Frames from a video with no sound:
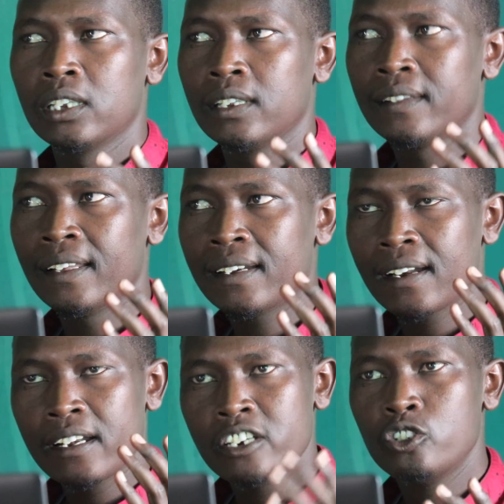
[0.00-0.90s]
The
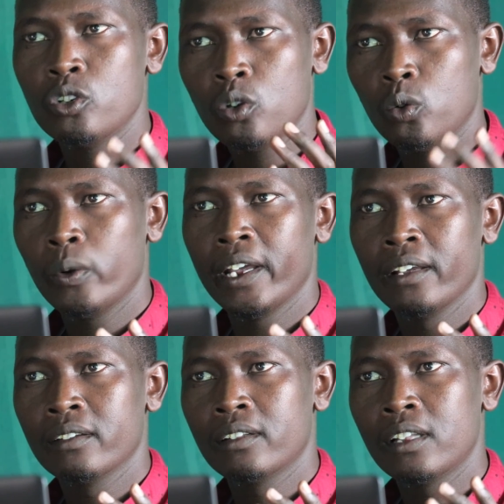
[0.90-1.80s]
traditional way,
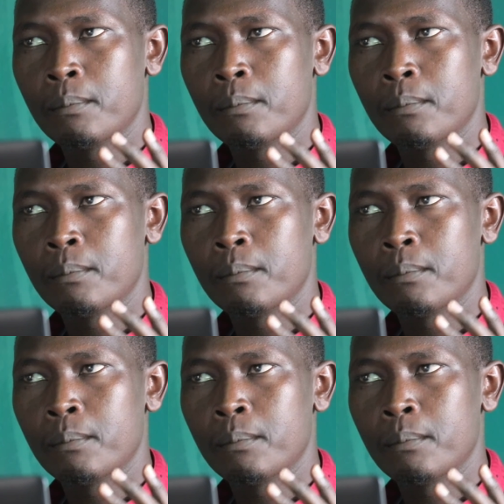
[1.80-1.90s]
the